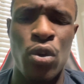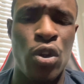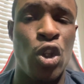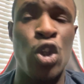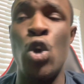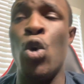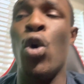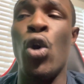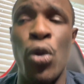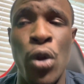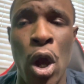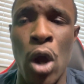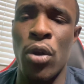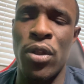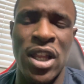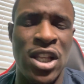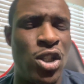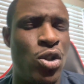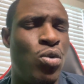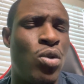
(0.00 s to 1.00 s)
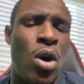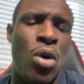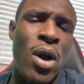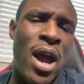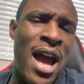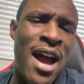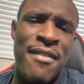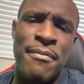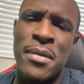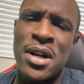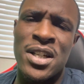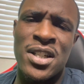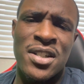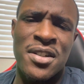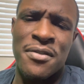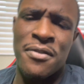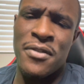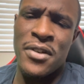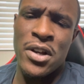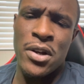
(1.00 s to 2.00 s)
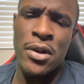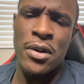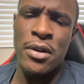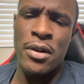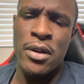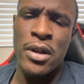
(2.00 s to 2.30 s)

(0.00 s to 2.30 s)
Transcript: you will know that you don't have much to fear